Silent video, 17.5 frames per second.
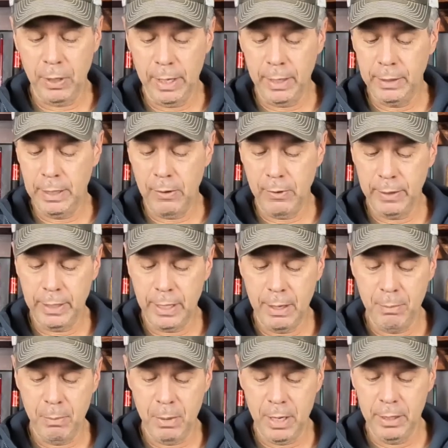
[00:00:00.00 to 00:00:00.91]
I, now I
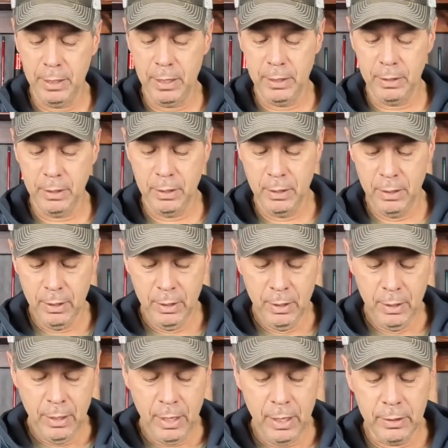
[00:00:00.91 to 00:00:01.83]
keep mine on a
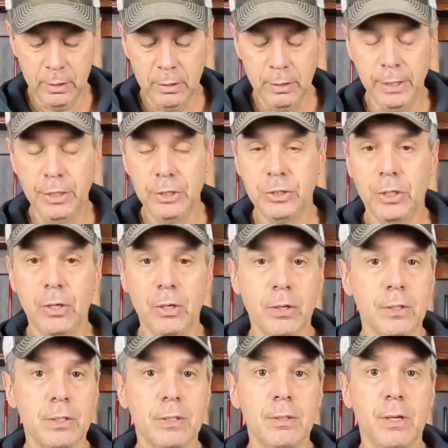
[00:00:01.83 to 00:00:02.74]
on a Lee
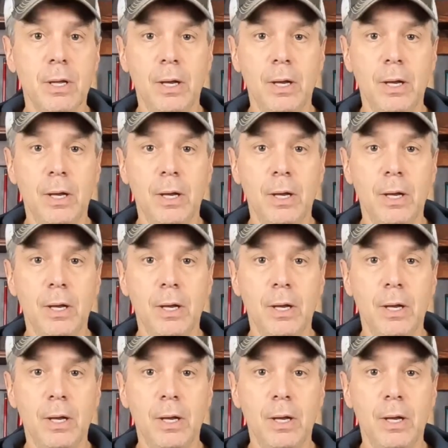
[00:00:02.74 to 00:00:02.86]
shirt.